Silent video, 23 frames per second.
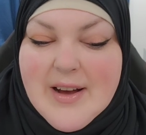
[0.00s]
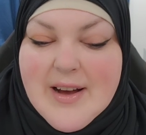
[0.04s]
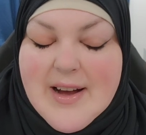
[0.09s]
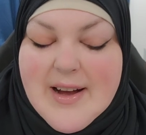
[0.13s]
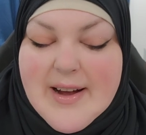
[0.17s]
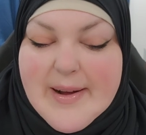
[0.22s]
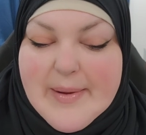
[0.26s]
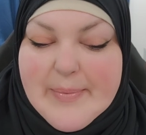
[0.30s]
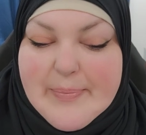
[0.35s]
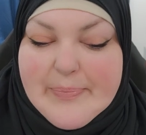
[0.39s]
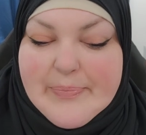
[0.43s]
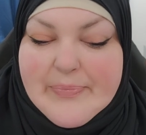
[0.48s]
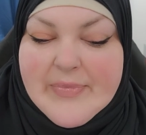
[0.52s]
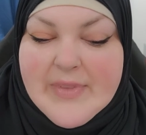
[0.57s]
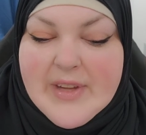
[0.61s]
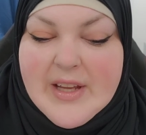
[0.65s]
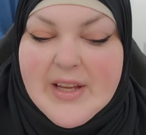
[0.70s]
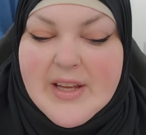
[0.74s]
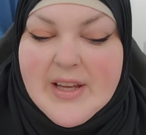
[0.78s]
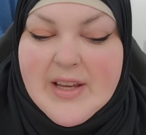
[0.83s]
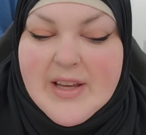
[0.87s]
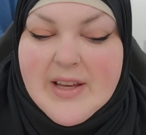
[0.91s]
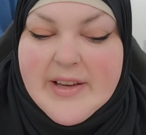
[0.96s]

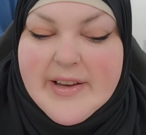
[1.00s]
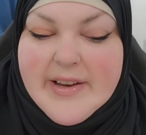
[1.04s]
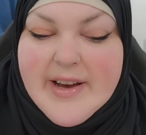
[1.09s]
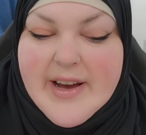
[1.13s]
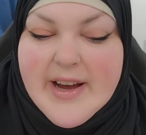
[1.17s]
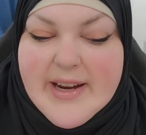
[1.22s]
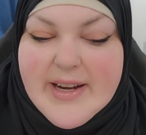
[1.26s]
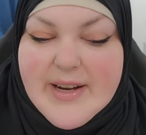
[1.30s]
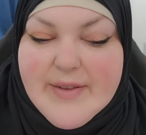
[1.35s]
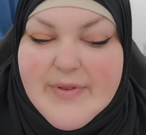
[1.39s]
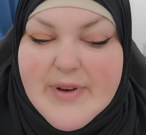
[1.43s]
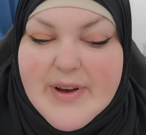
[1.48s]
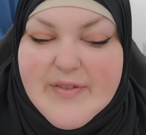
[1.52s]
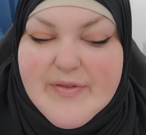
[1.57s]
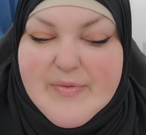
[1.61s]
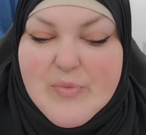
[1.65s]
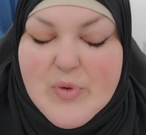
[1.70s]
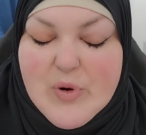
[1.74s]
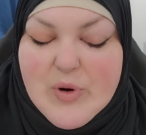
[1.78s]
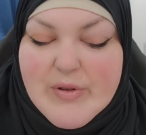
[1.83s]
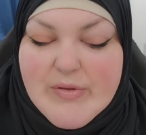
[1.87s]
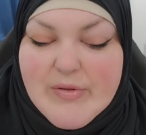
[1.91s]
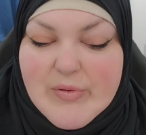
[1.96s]
kind of have more